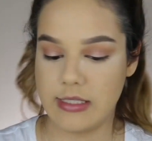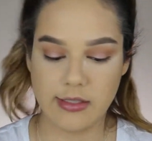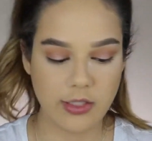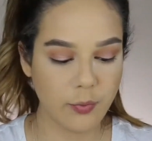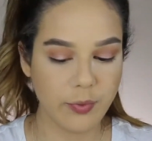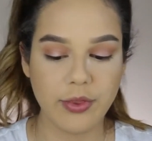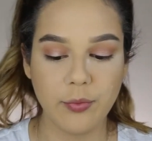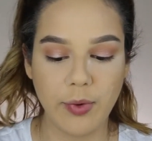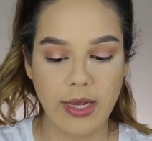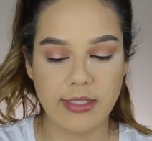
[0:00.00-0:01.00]
So with the
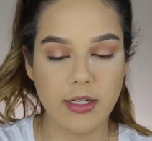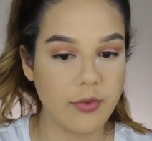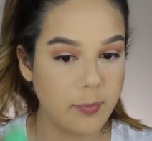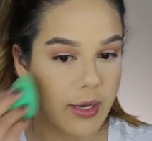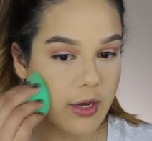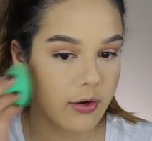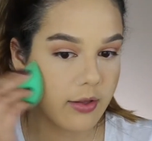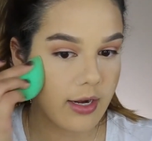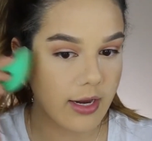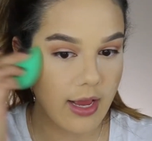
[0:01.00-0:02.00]
rest of the powder
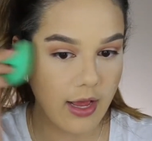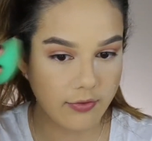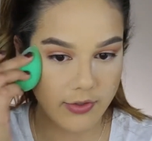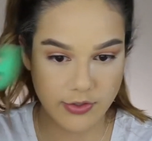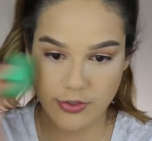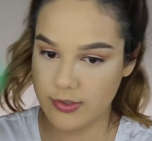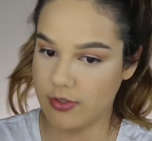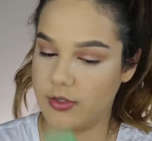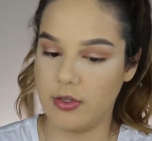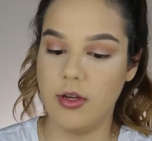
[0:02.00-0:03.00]
that I have, I'll just
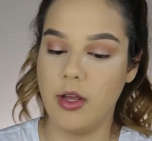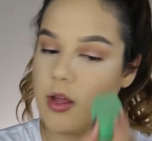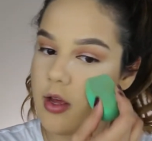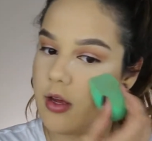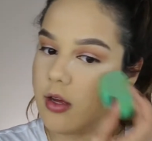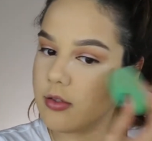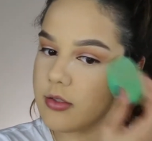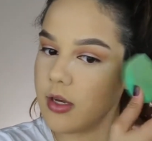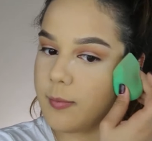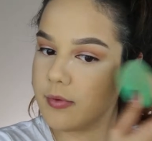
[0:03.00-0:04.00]
go on
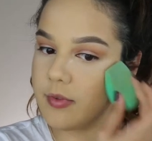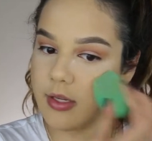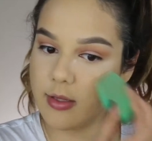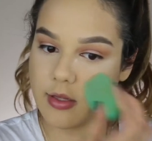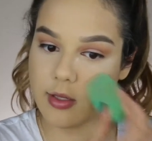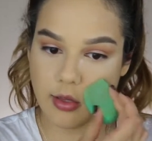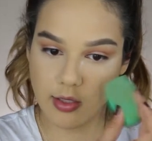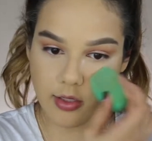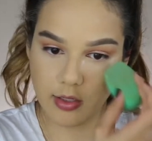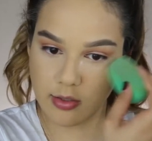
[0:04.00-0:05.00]
top of it like
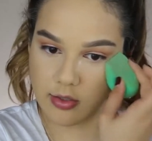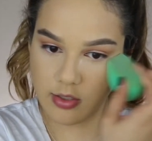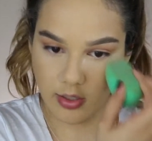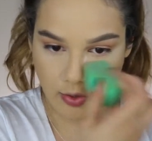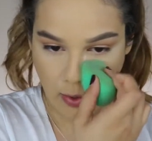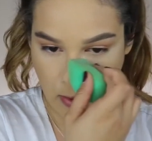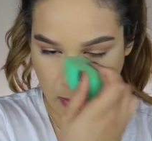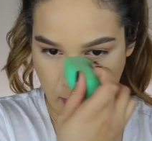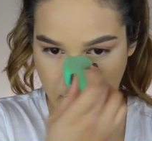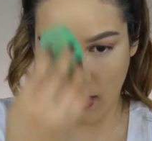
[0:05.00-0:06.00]
this, just a
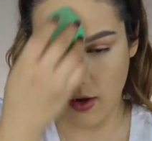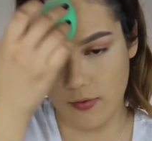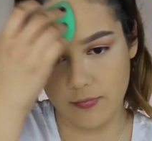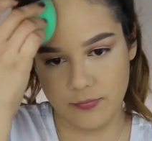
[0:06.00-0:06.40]
little bit